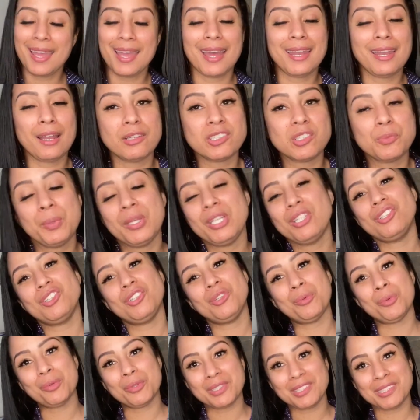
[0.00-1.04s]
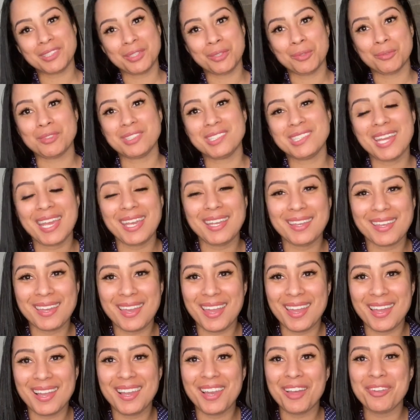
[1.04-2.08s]
And I'll speak to you all soon. Take
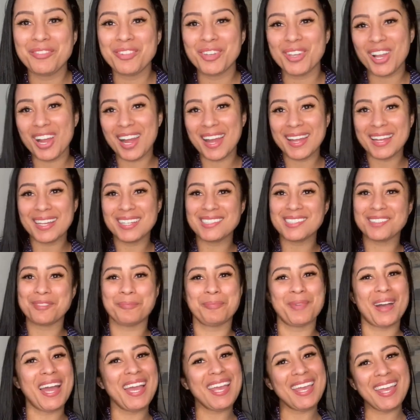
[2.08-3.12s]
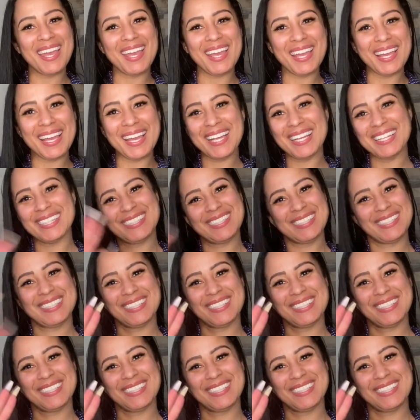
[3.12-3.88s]
care. Love you guys. Bye.